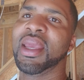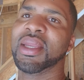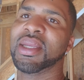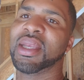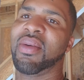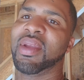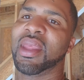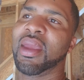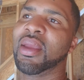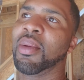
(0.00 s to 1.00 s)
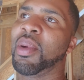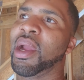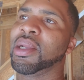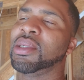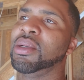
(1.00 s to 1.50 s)
catches everything
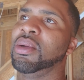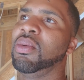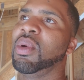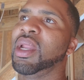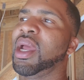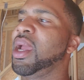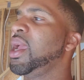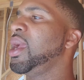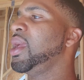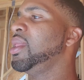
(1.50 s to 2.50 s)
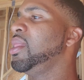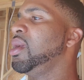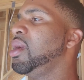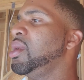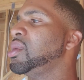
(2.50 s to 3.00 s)
compared to when I had
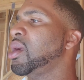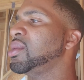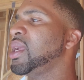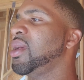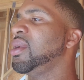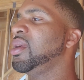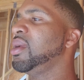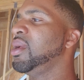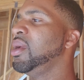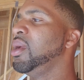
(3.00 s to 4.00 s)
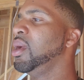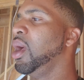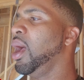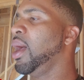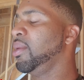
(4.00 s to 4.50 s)
the exhaust out
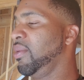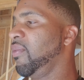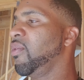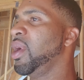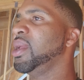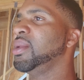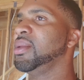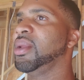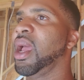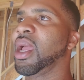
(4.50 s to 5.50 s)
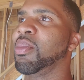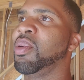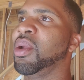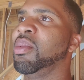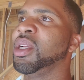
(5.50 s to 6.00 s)
the front. I could
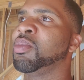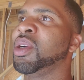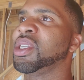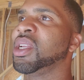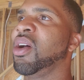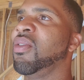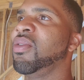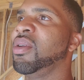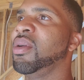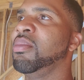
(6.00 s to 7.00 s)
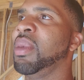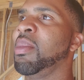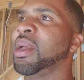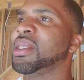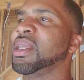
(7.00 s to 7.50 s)
pretty much push it off by
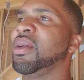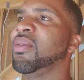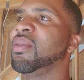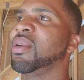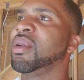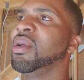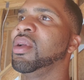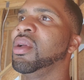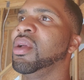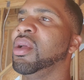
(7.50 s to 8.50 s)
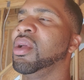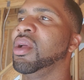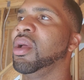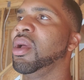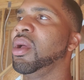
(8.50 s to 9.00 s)
myself.
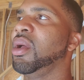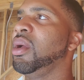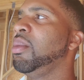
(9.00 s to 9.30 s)
But